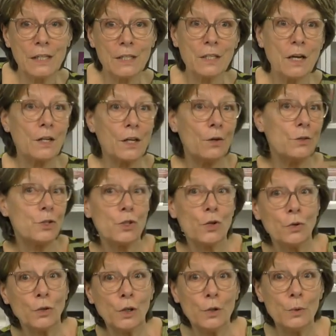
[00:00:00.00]
It's like going to
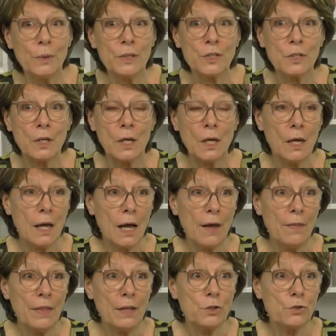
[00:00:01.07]
John Lewis
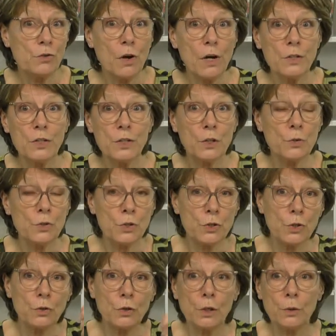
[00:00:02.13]
and then trying to use your
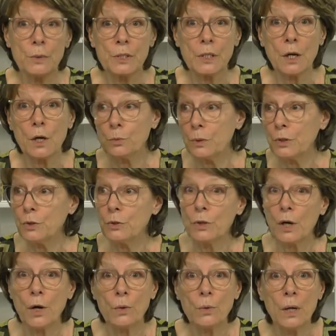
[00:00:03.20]
John Lewis card when you
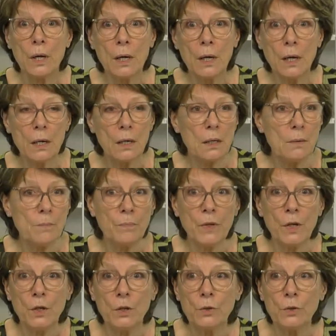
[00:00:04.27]
go um,